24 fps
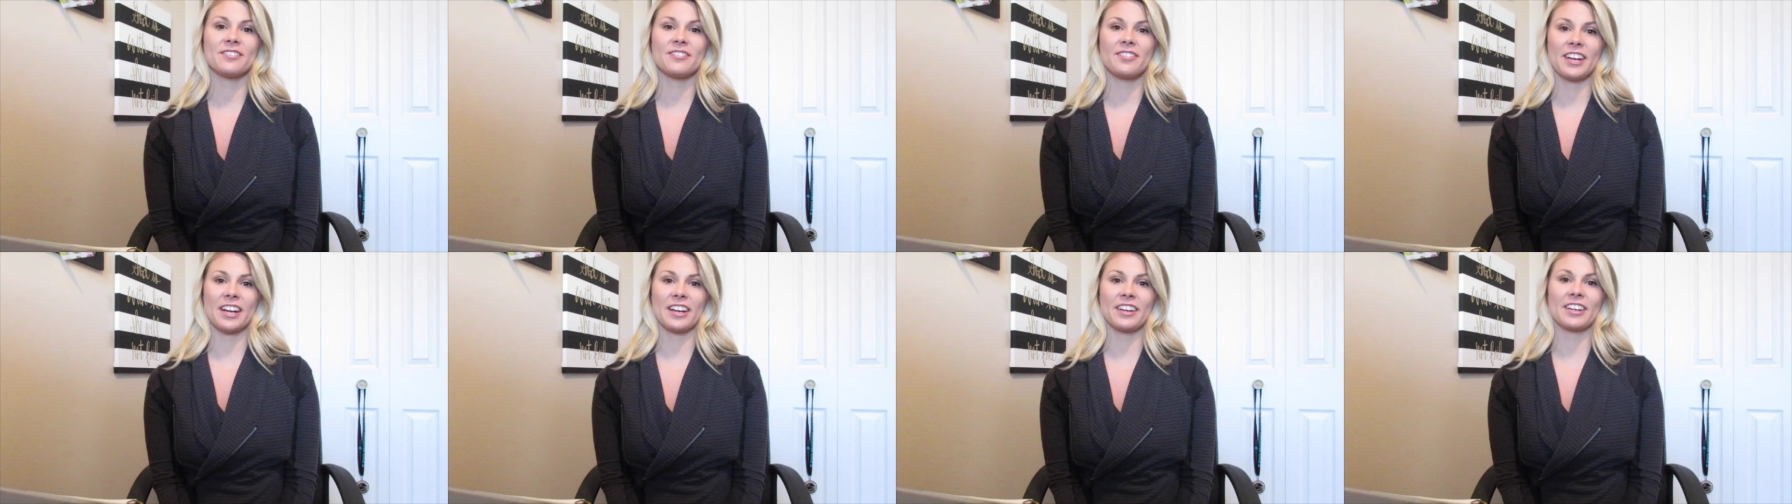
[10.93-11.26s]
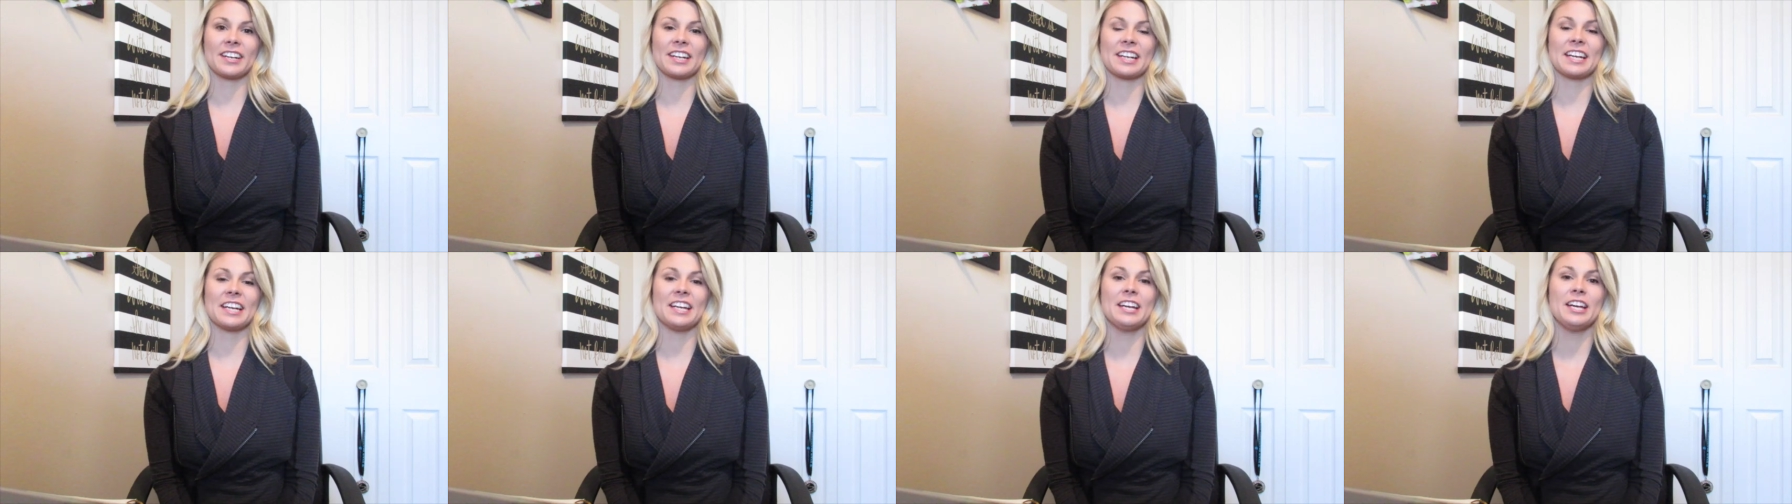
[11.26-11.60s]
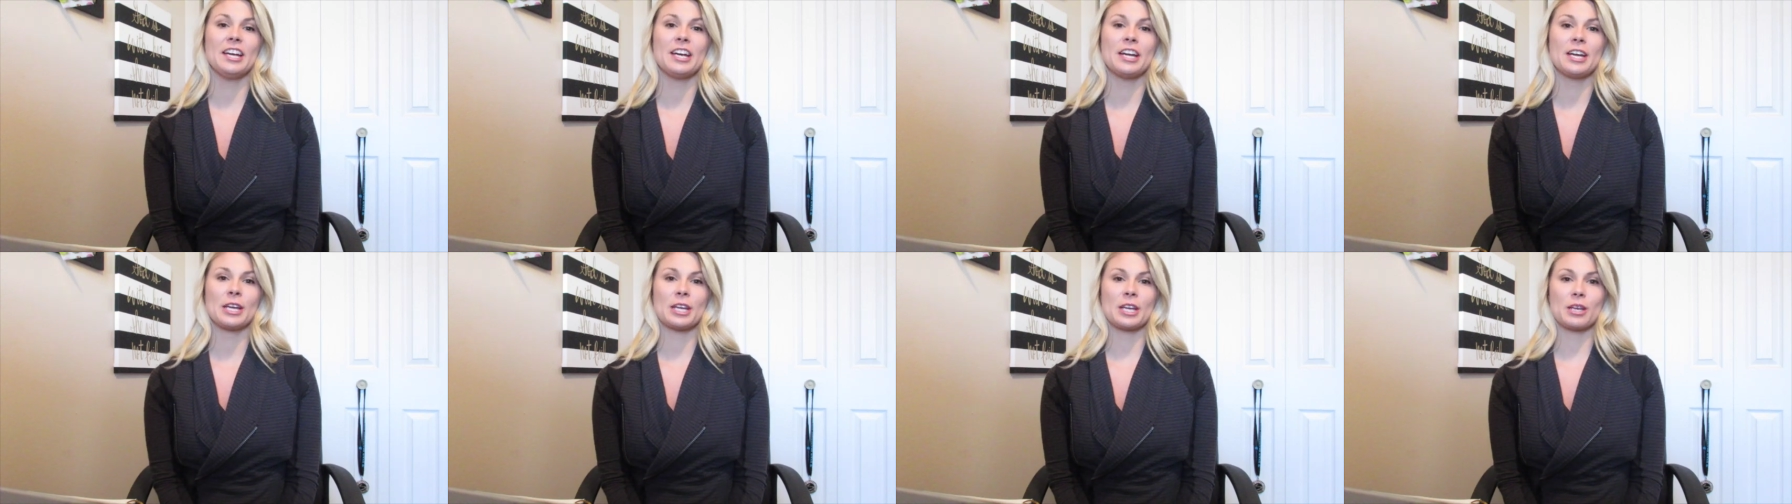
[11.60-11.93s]
very
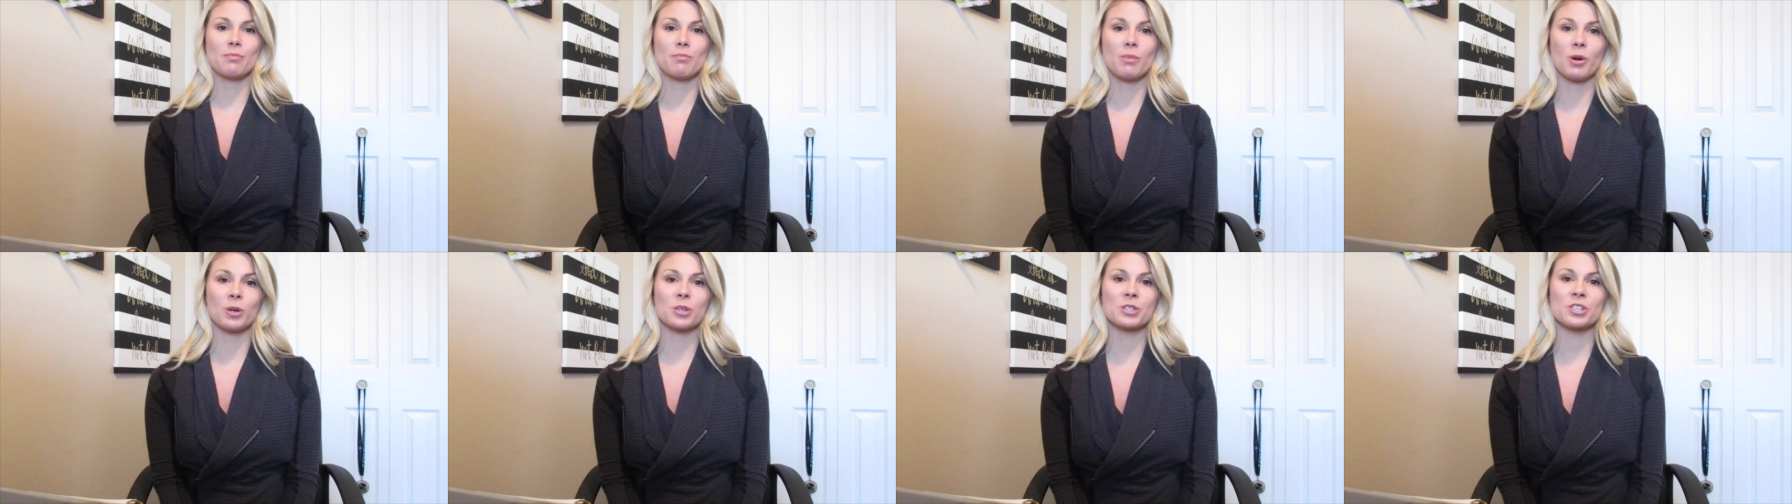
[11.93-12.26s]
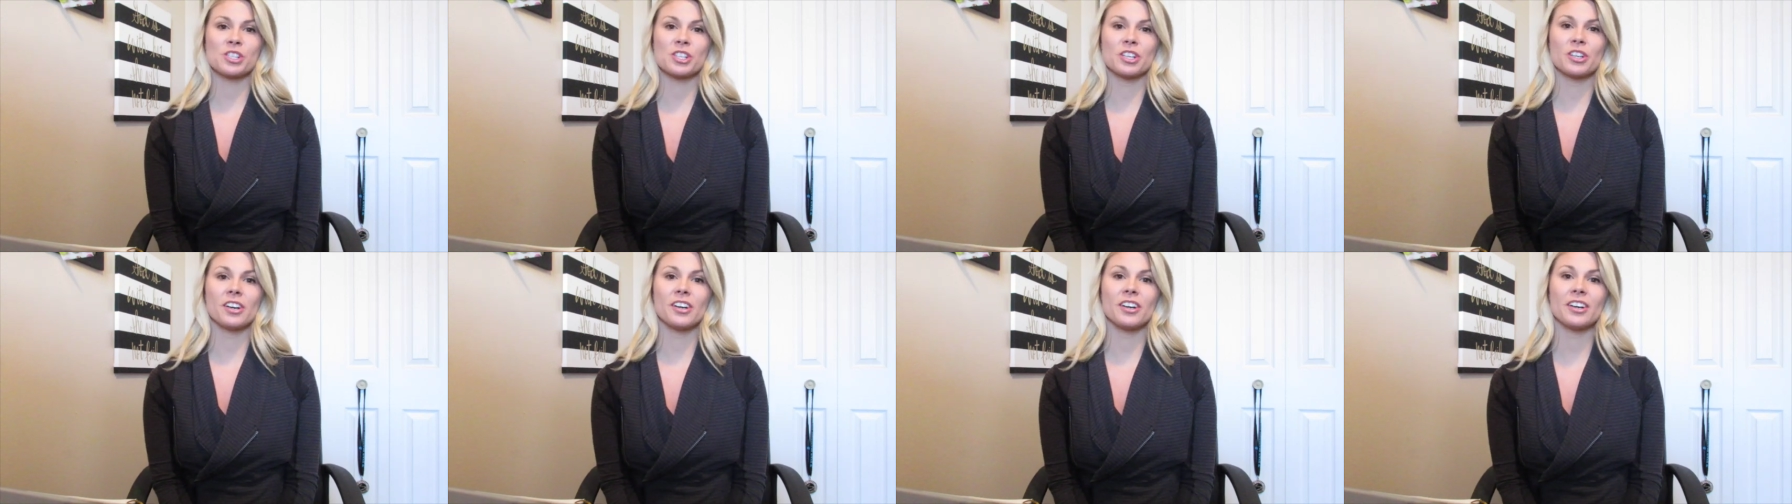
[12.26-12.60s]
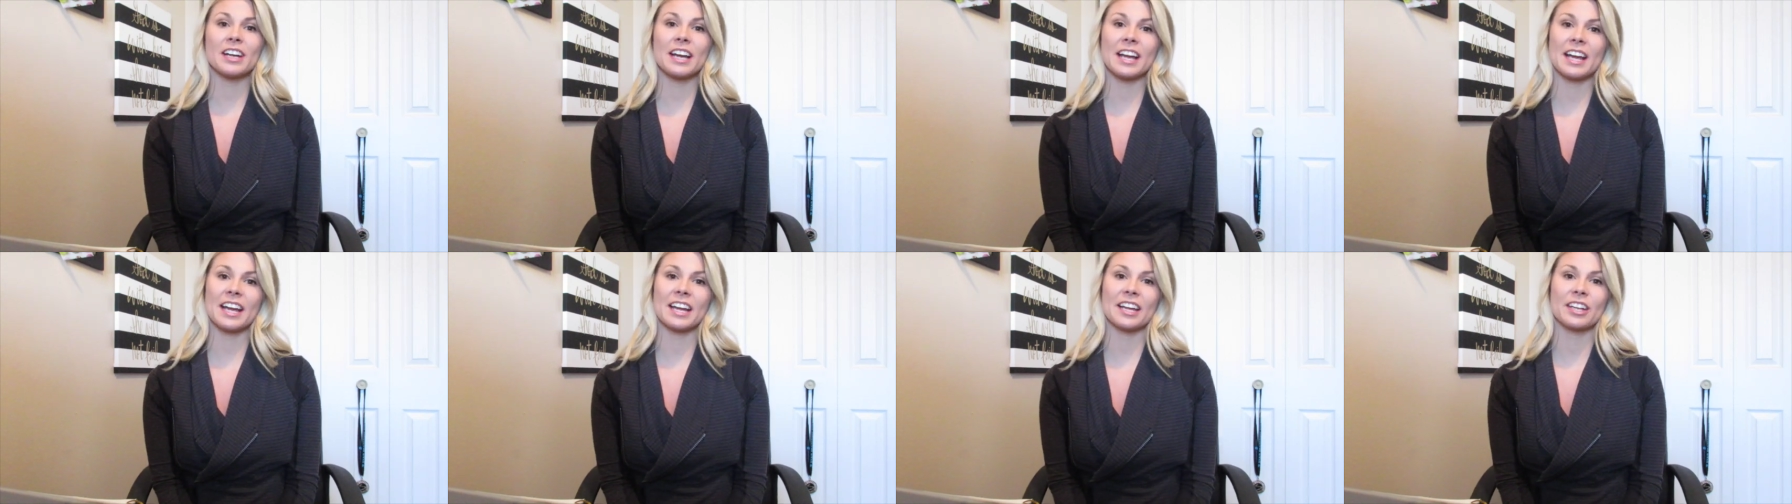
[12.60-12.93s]

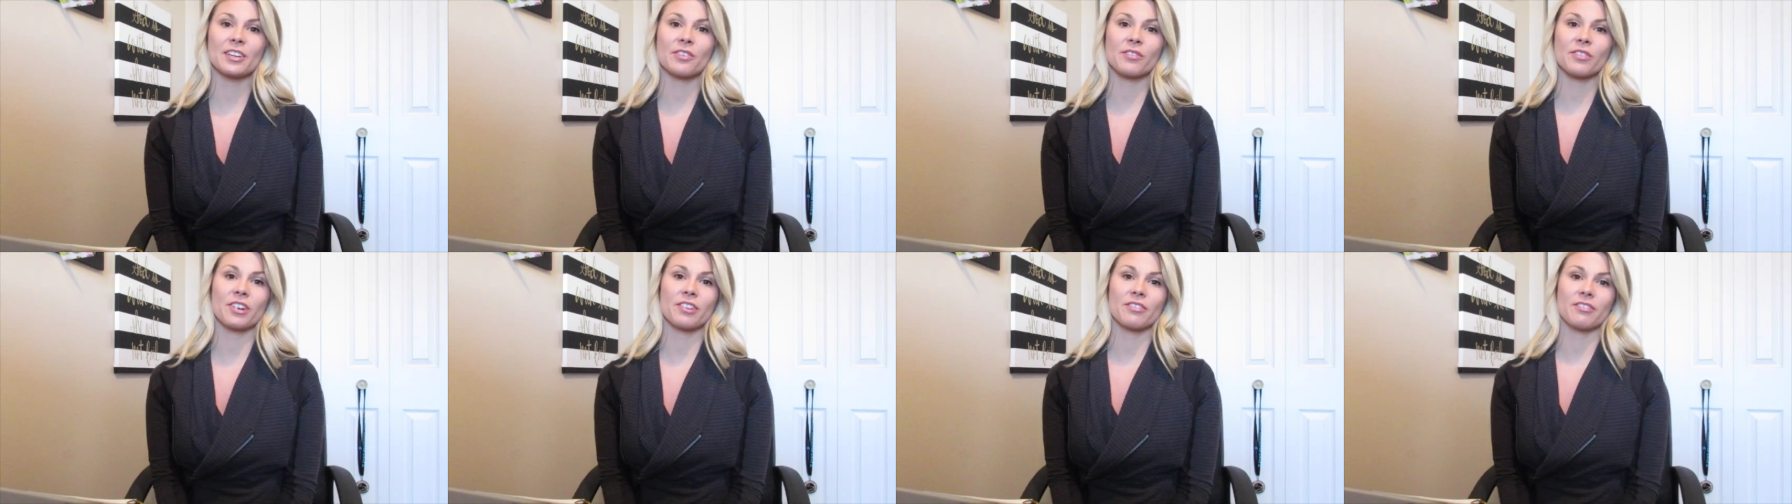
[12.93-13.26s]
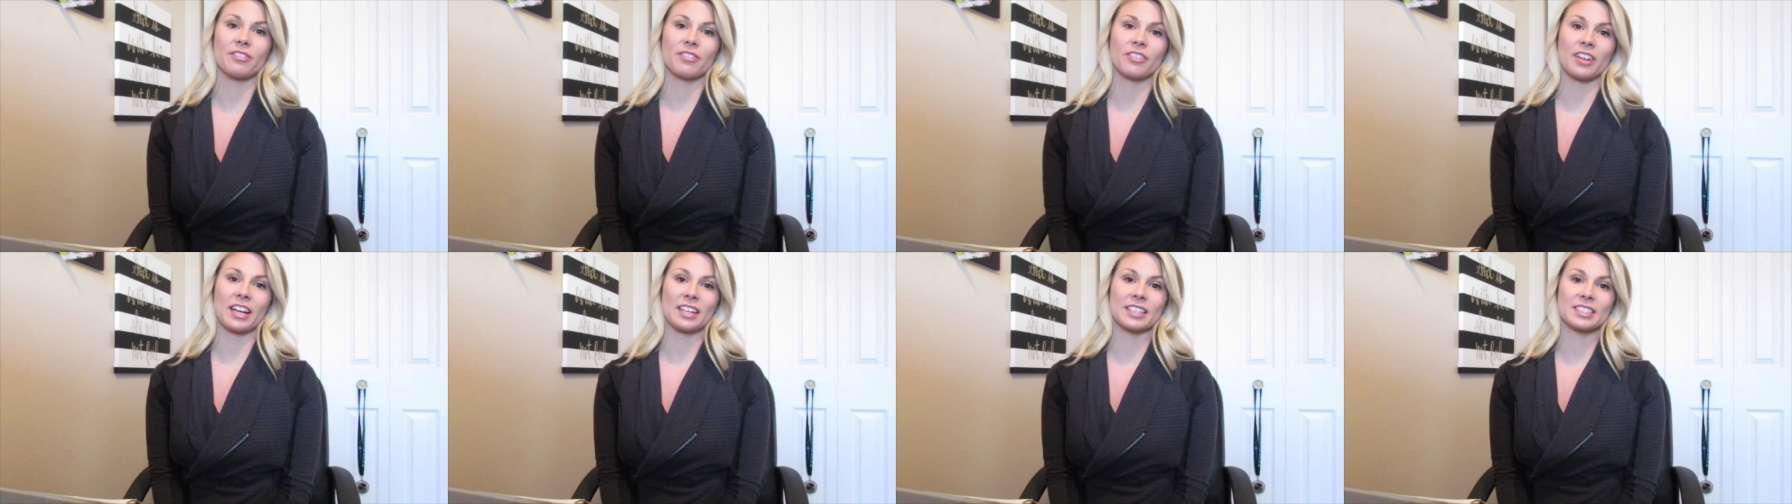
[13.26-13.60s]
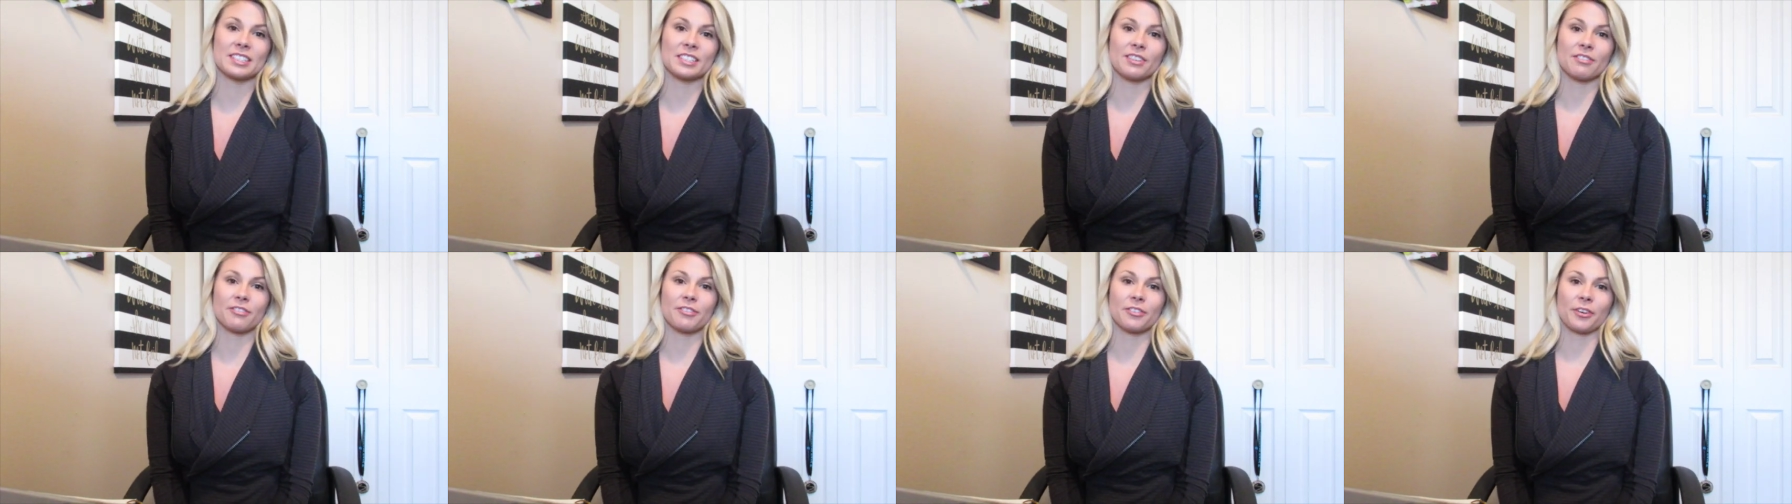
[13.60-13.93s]
emotional and
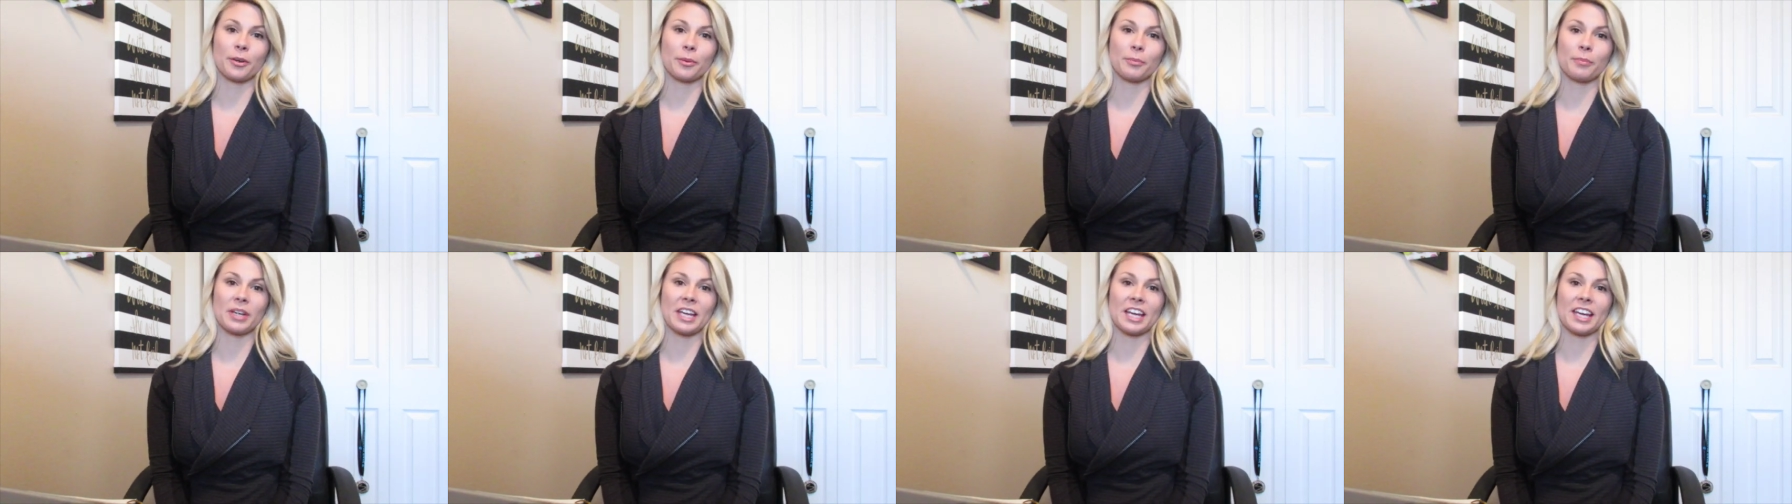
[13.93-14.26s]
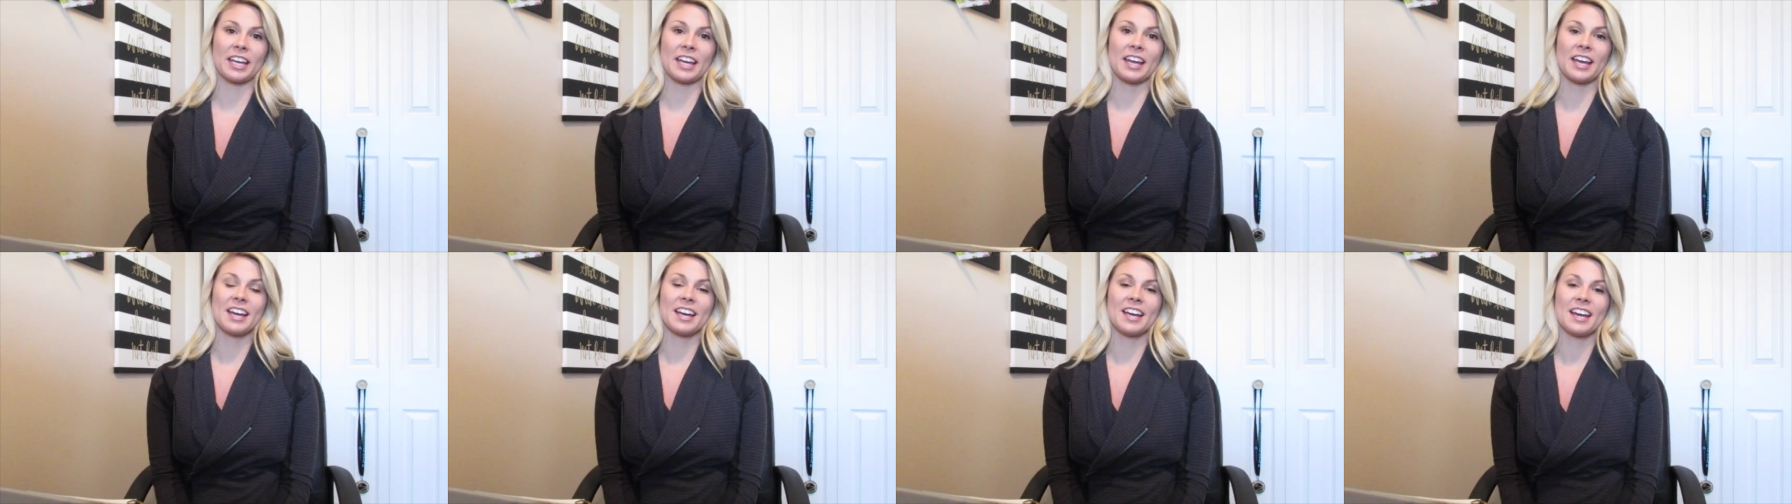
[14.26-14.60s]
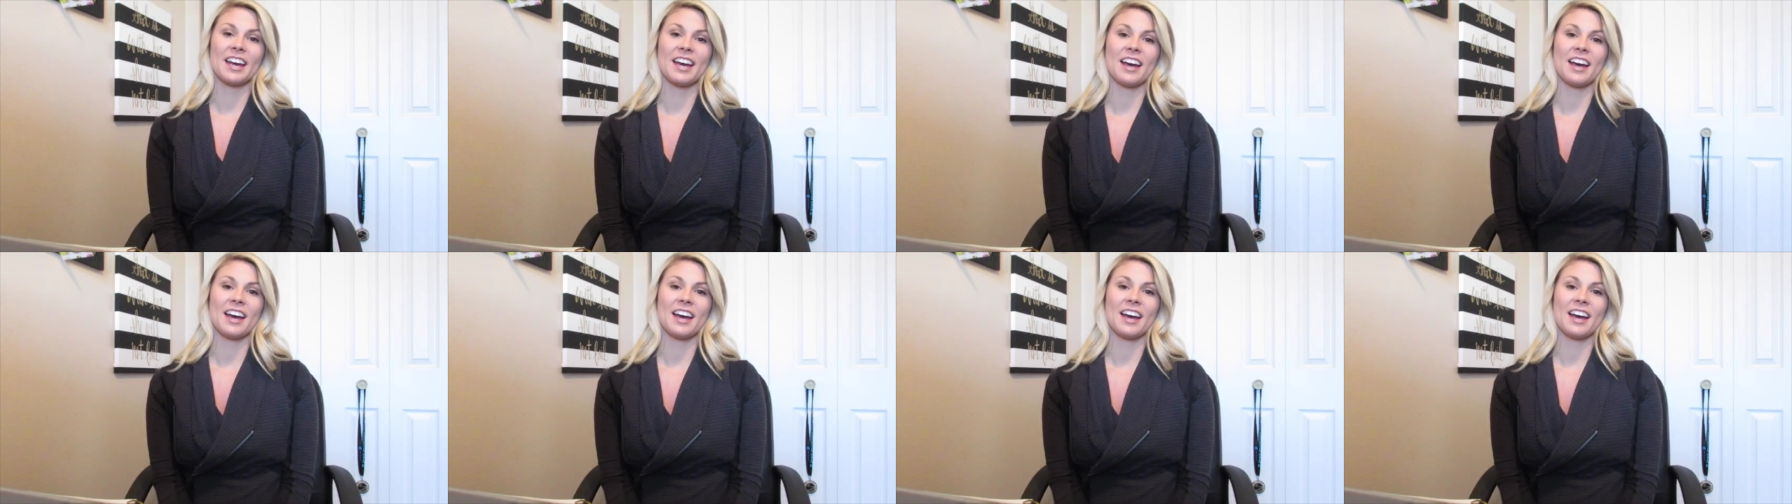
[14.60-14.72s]
reflective for me.